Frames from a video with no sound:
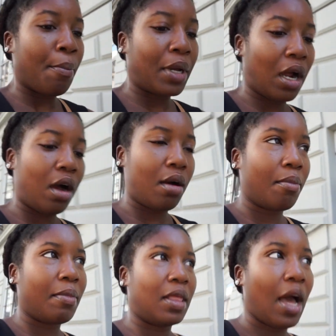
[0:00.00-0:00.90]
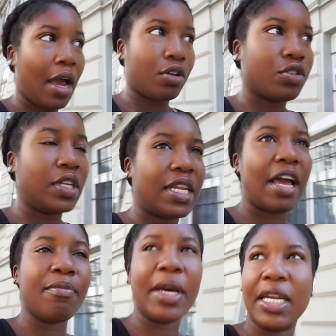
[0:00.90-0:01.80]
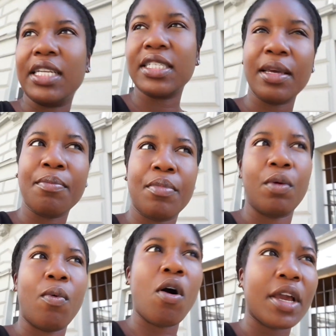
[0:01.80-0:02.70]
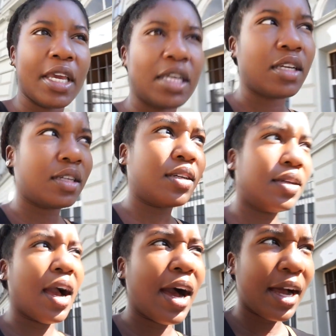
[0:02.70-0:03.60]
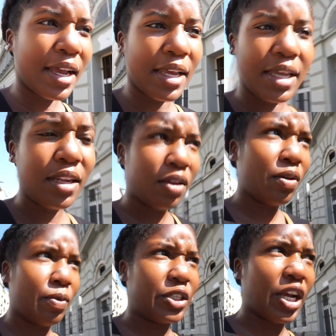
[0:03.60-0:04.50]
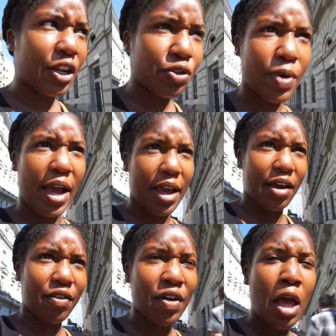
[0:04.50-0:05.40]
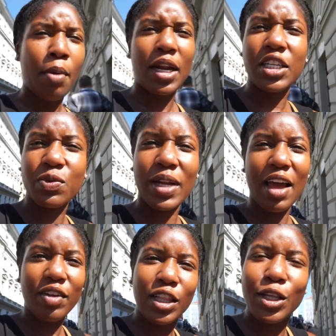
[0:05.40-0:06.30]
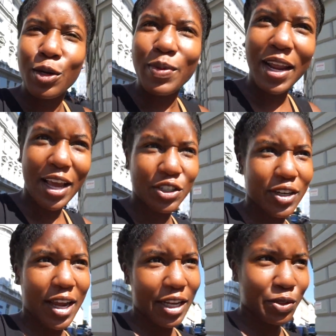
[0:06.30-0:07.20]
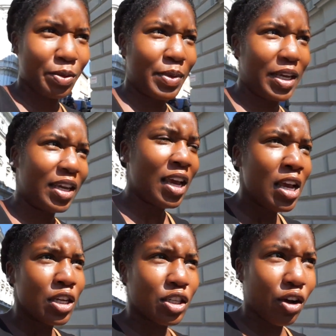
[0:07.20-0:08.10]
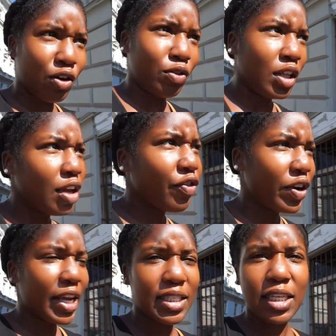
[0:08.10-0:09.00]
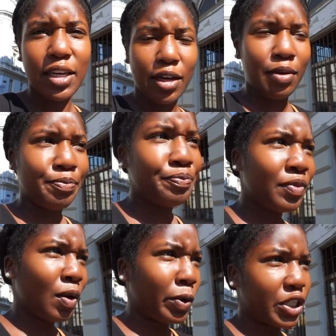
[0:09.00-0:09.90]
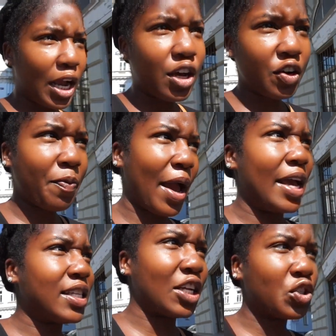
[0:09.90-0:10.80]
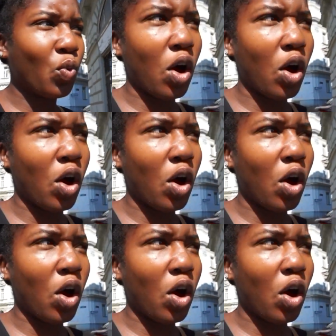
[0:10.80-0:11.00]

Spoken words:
But I also need to have money to tip the walking guide, which I do have. But I just want to have a little bit of extra cash with me. So looking for an ATM, which I could have passed. I just